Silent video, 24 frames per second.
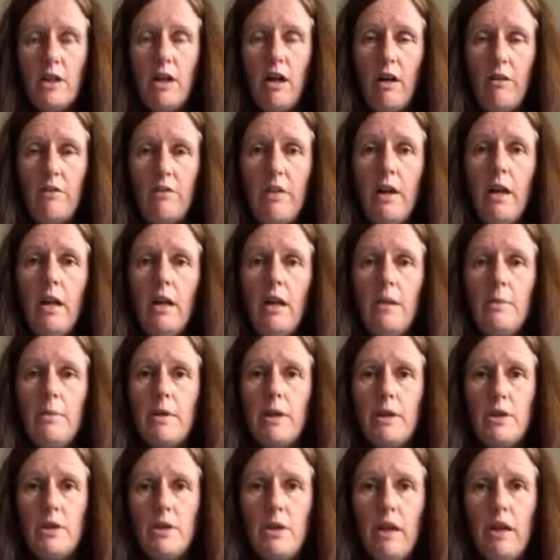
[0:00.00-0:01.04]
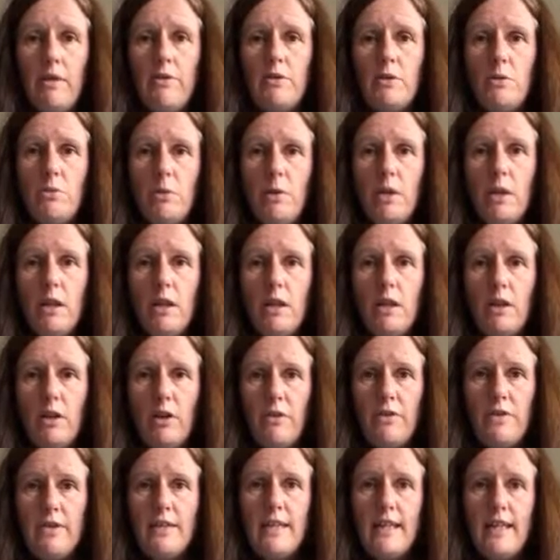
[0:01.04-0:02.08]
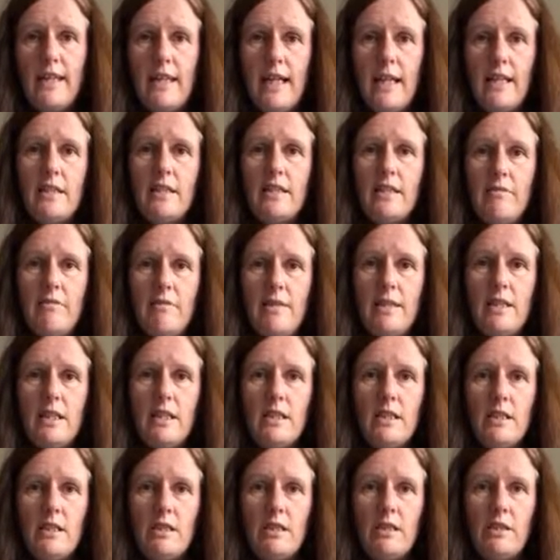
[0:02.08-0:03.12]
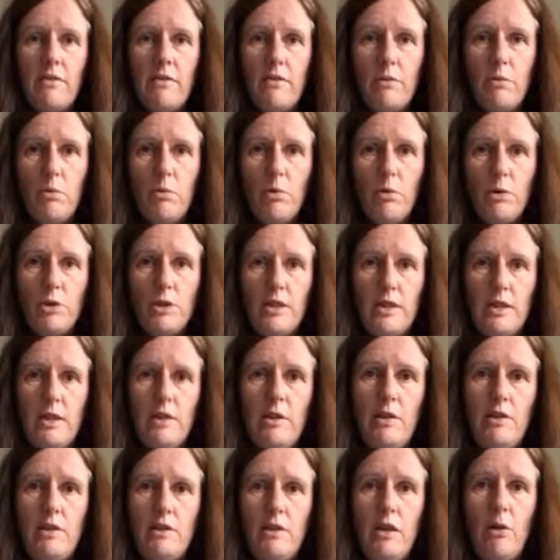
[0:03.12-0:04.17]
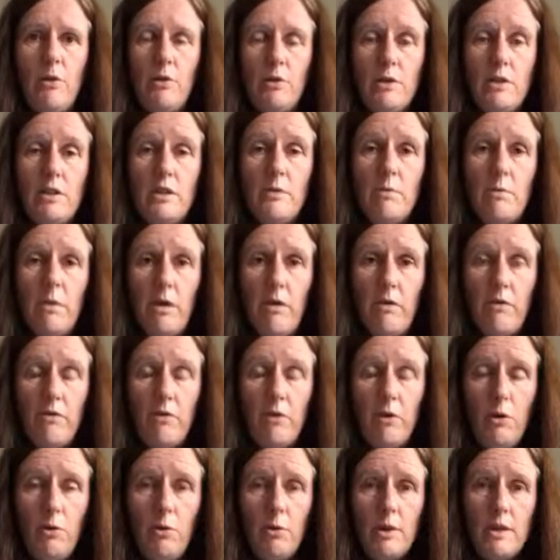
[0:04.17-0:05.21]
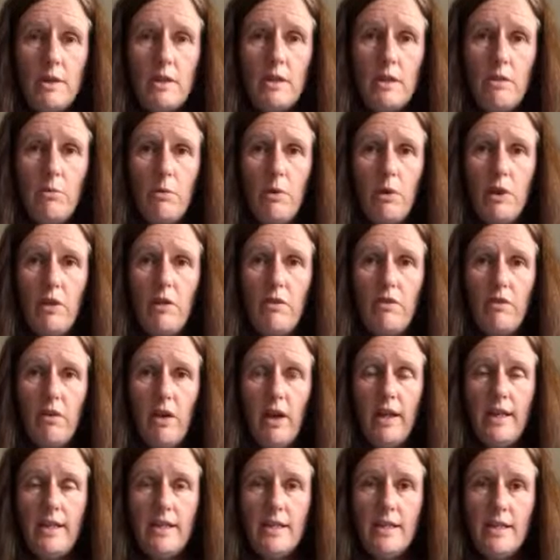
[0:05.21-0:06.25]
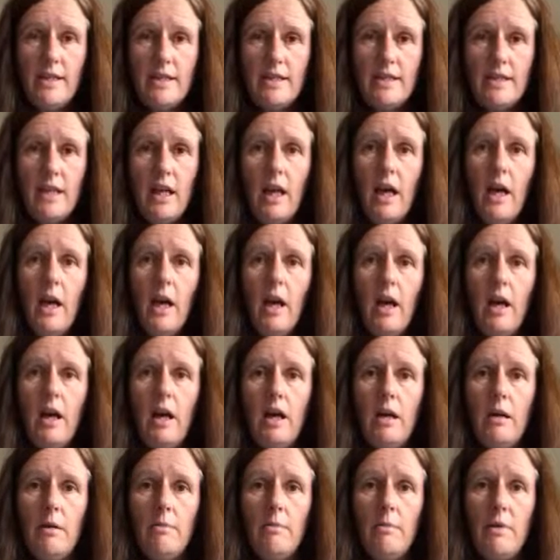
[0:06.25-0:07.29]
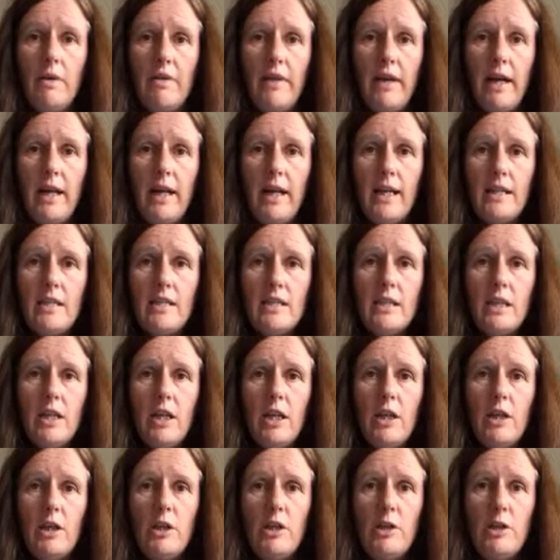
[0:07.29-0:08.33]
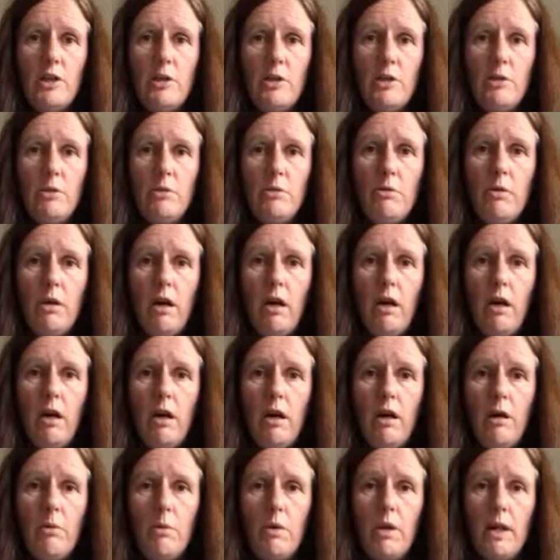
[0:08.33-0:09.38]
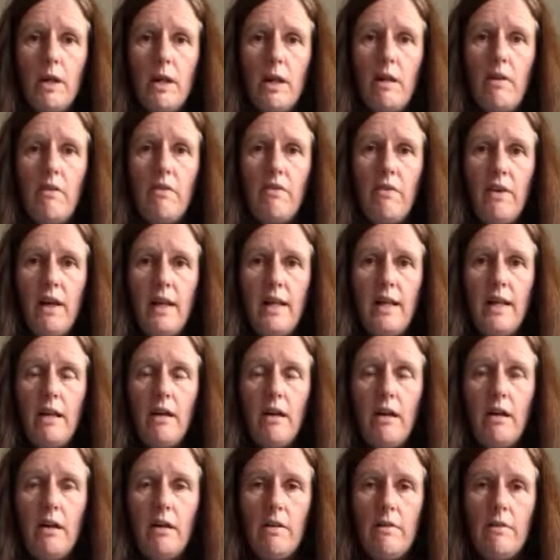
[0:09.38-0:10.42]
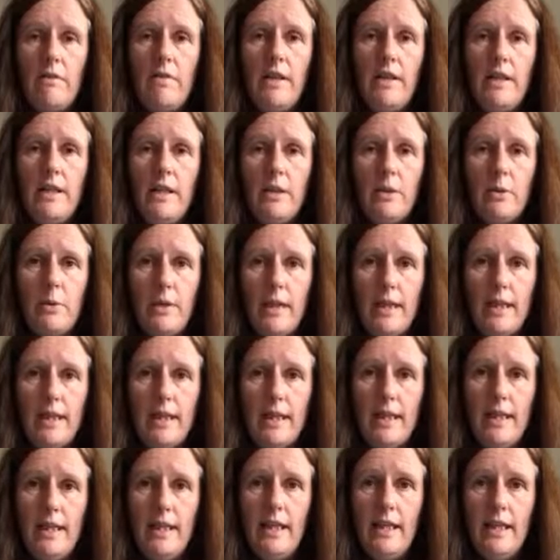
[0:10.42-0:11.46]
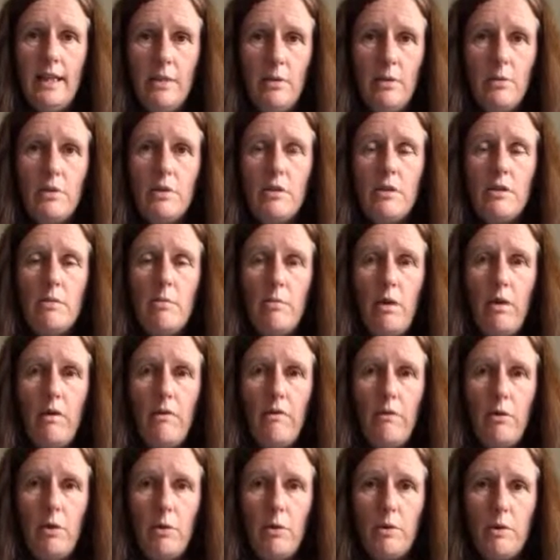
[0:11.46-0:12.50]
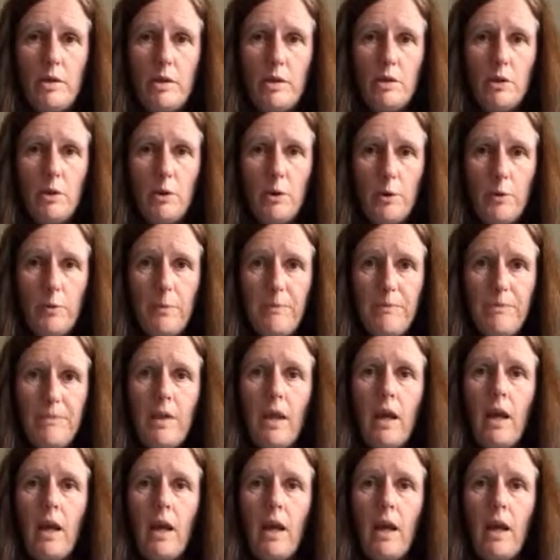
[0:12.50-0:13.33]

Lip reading: tough, because you have to work obviously against the resistance of the water in order to move forward. So what you find is that you are working fairly hard, fairly quickly in order to move forward at all.